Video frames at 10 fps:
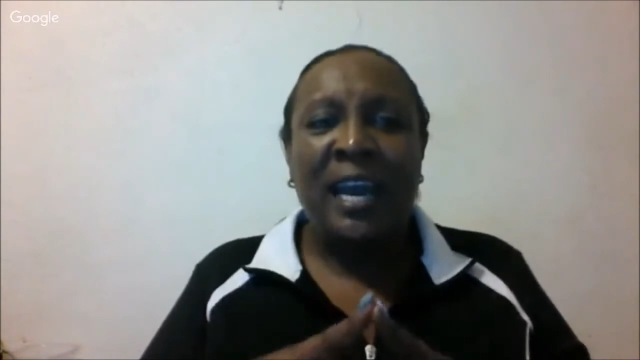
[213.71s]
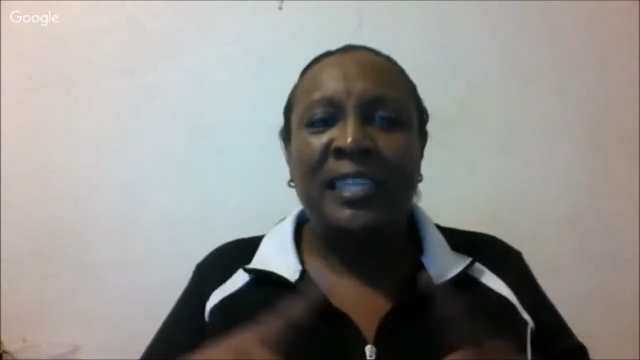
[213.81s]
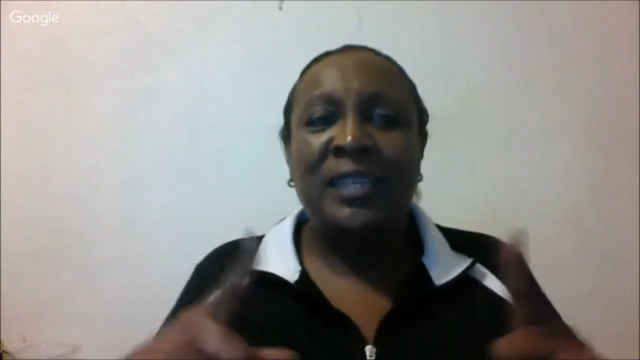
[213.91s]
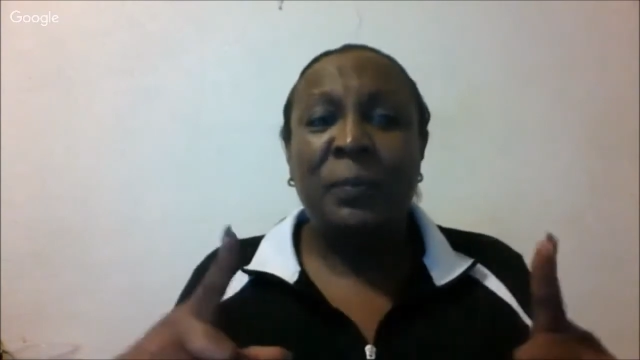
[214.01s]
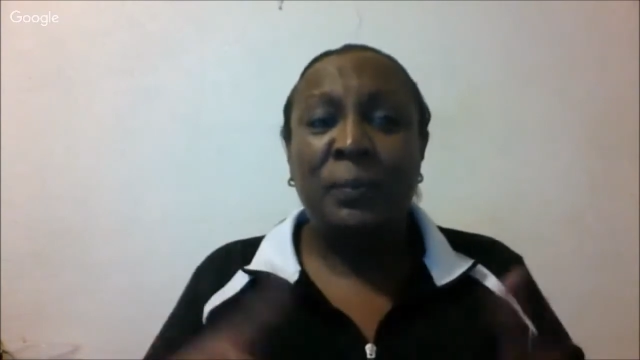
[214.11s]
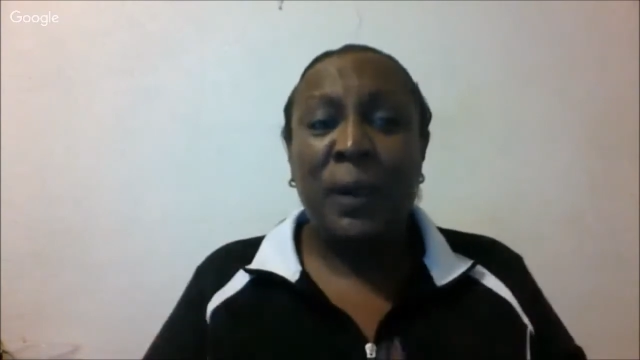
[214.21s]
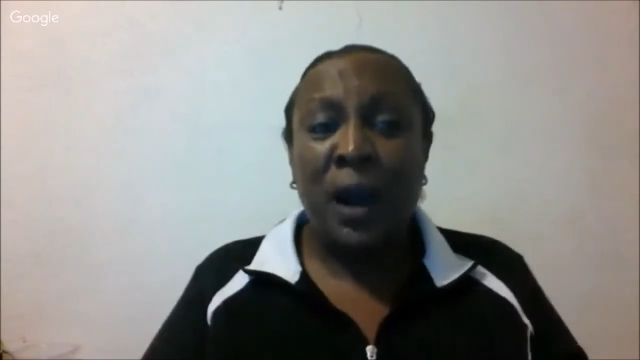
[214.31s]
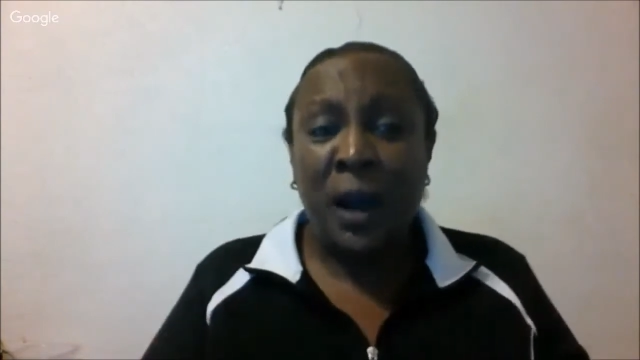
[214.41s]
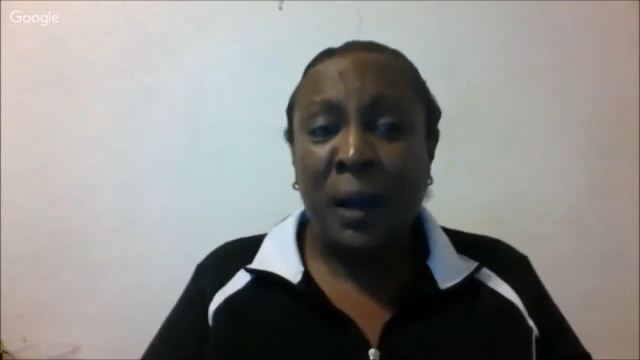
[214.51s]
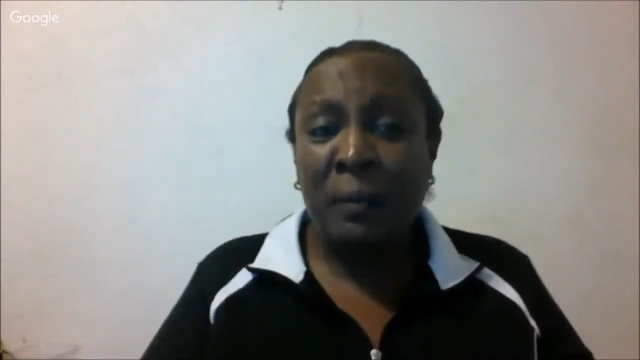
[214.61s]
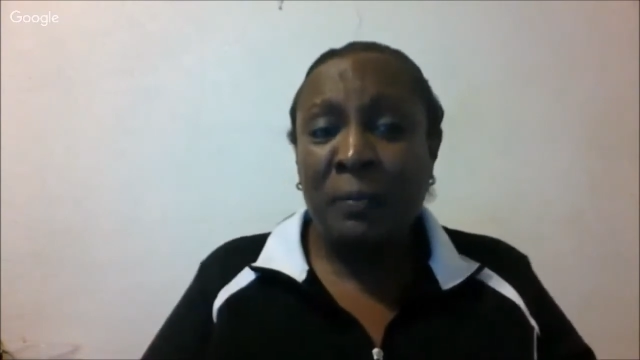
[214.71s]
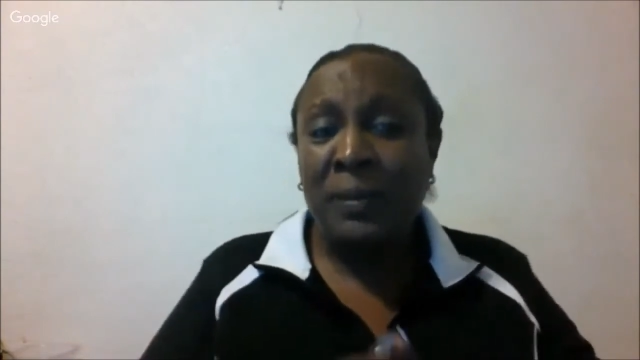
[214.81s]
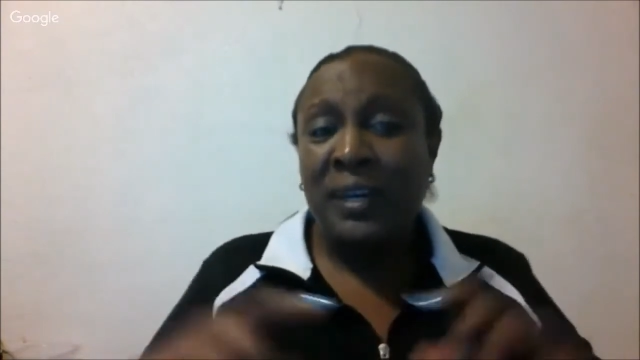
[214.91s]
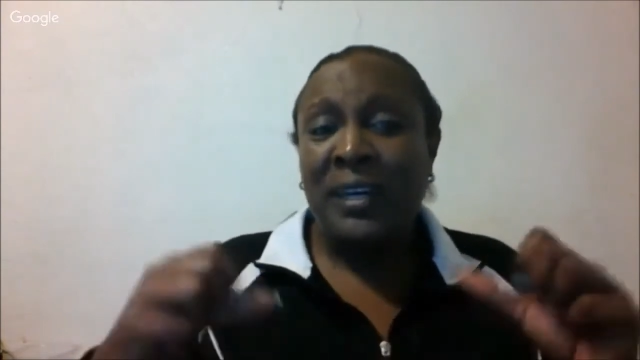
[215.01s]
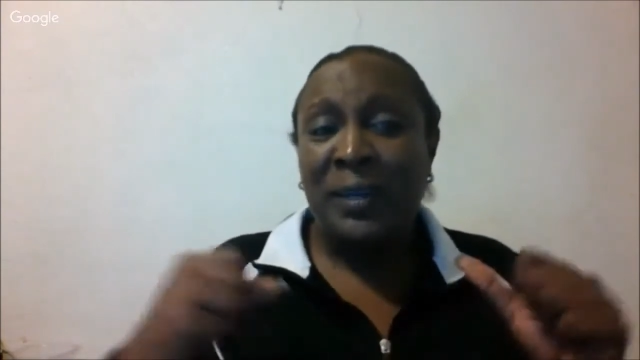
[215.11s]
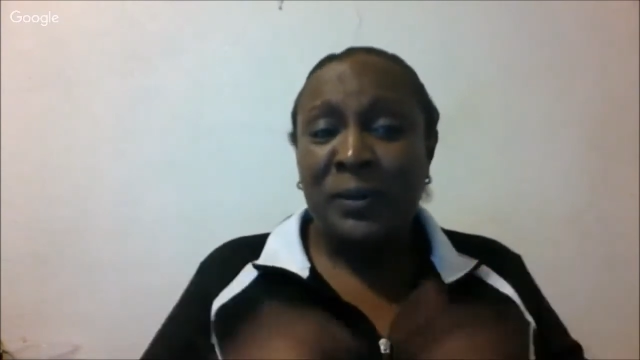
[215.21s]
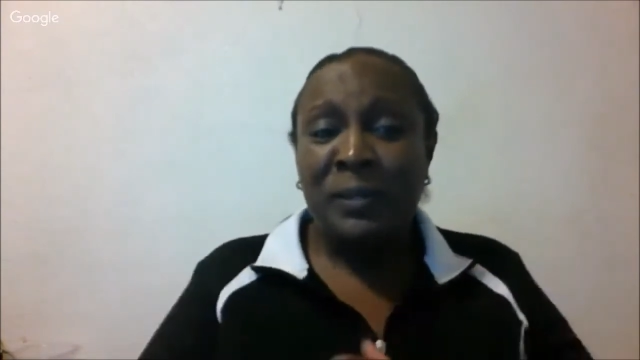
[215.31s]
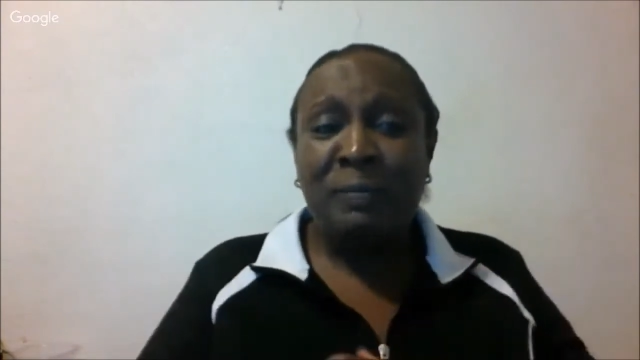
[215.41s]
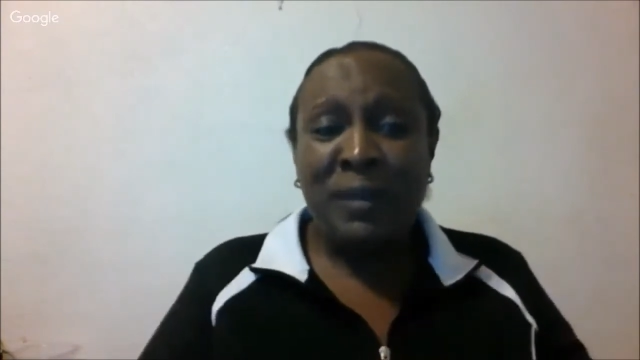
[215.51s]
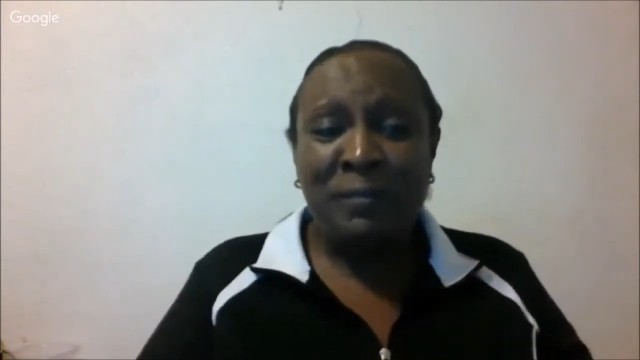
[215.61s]
to Bob, who's
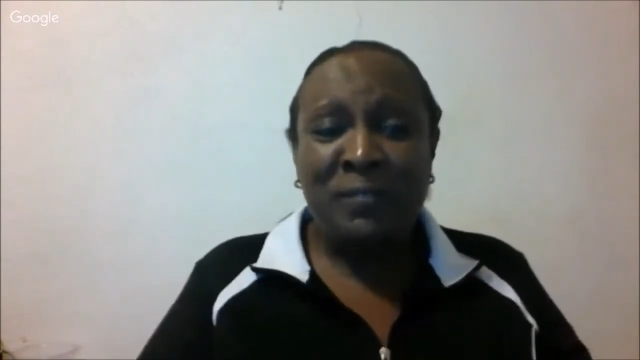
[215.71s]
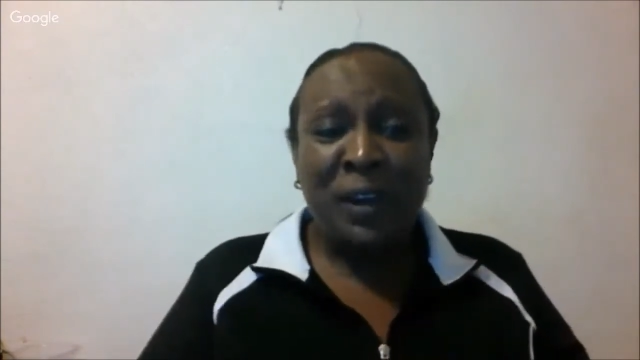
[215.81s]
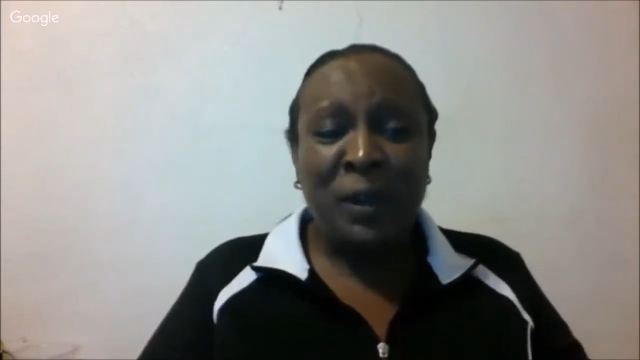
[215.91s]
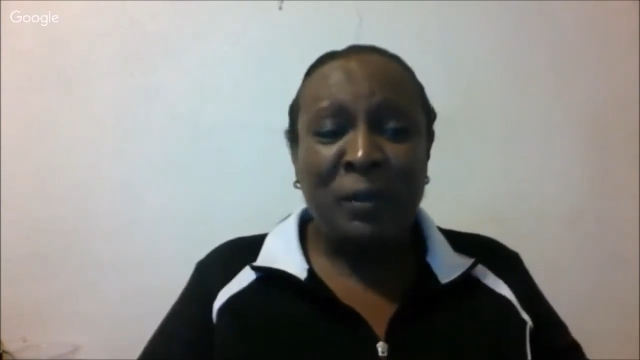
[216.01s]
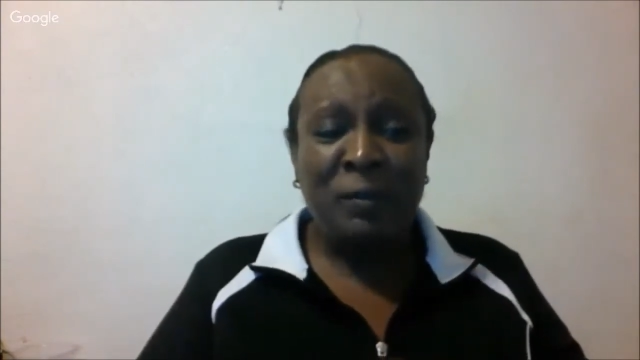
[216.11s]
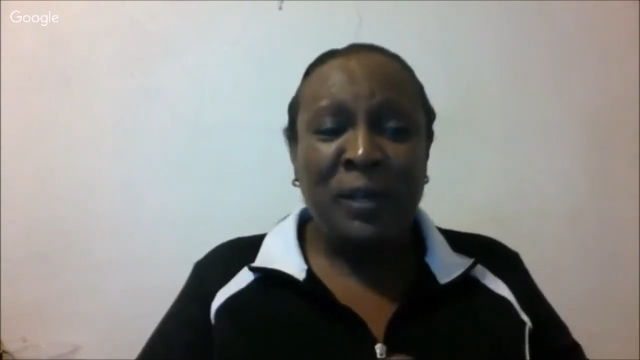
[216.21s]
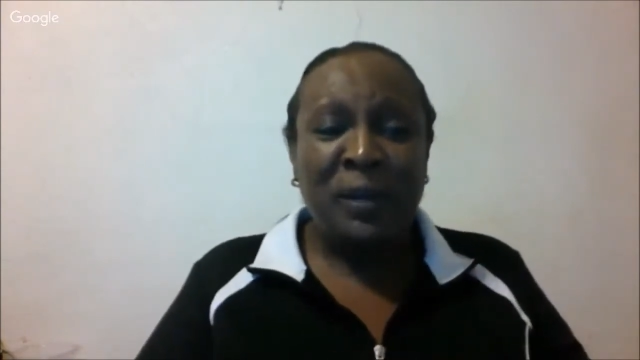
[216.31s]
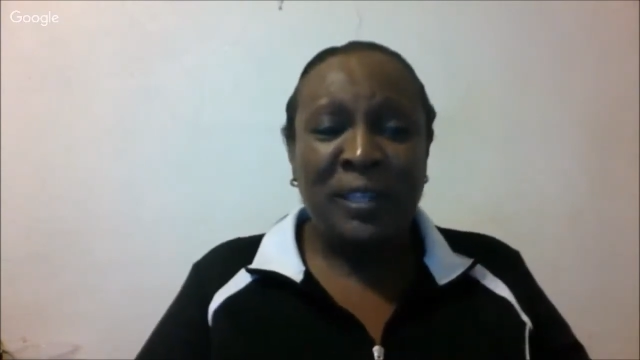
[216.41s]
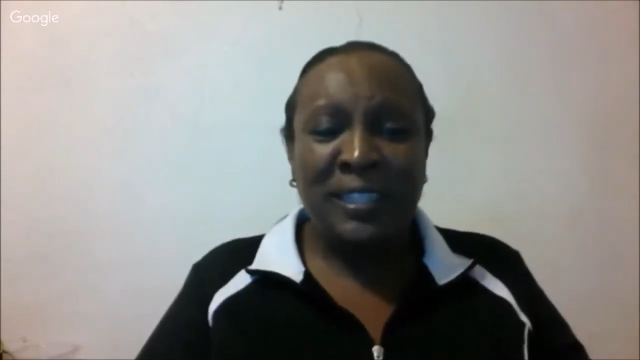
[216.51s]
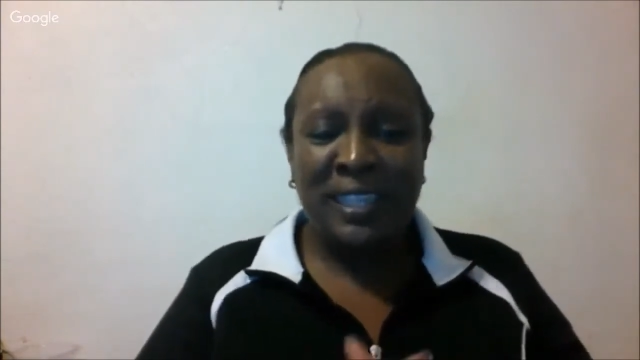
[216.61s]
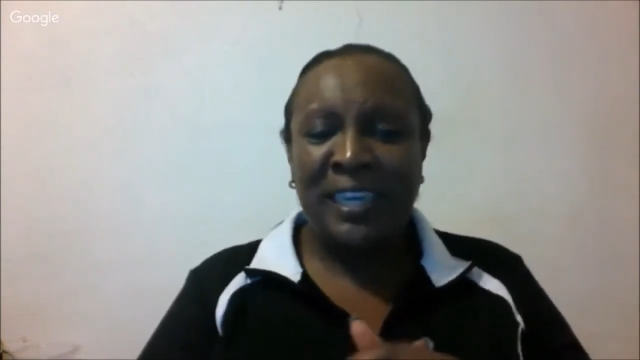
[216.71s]
been following me all day.